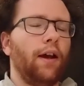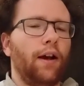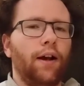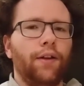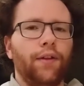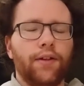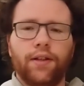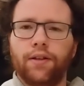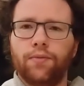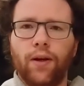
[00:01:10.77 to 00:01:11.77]
and they
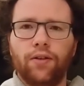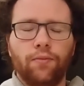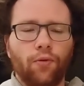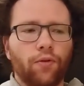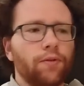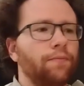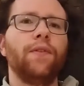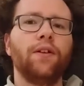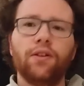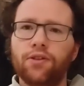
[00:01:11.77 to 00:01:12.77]
said it's way too broad.
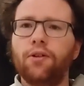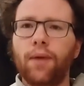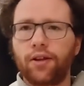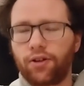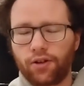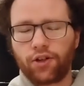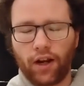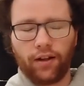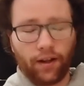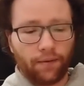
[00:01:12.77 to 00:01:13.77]
So imagine a
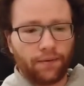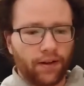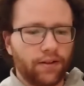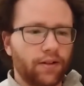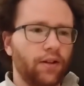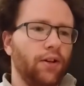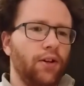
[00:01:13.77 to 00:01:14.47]
chain link fence.